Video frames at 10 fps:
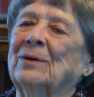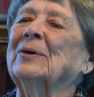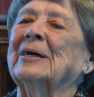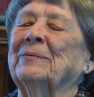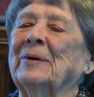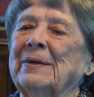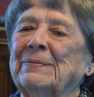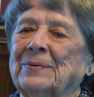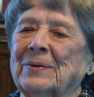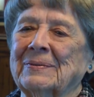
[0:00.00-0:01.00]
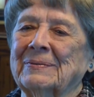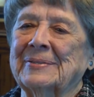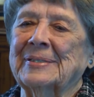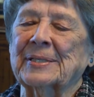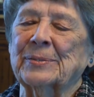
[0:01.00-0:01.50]
going away
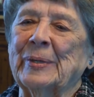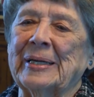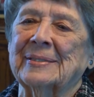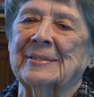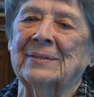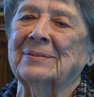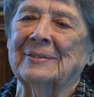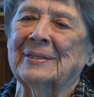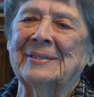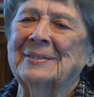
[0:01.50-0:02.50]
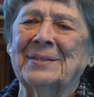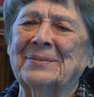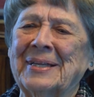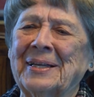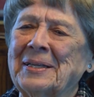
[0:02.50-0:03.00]
for six weeks. Don't just
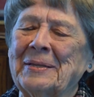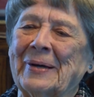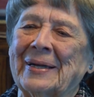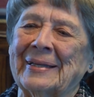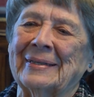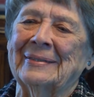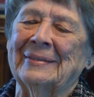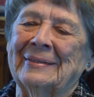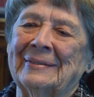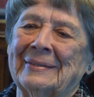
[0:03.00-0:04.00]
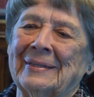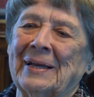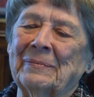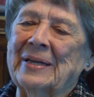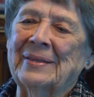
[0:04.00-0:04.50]
don't tell anybody.
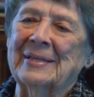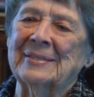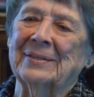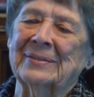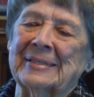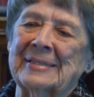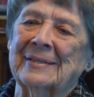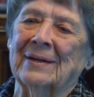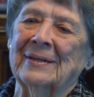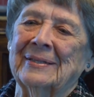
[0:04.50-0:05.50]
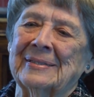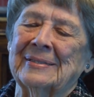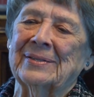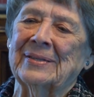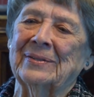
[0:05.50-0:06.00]
And that way things don't get started
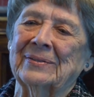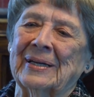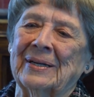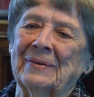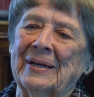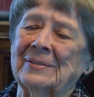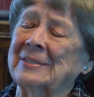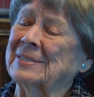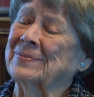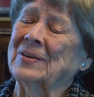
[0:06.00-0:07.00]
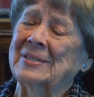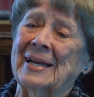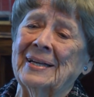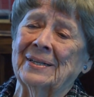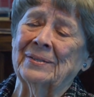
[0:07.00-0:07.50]
and so they don't get around. And as far
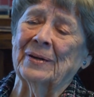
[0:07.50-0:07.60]
as I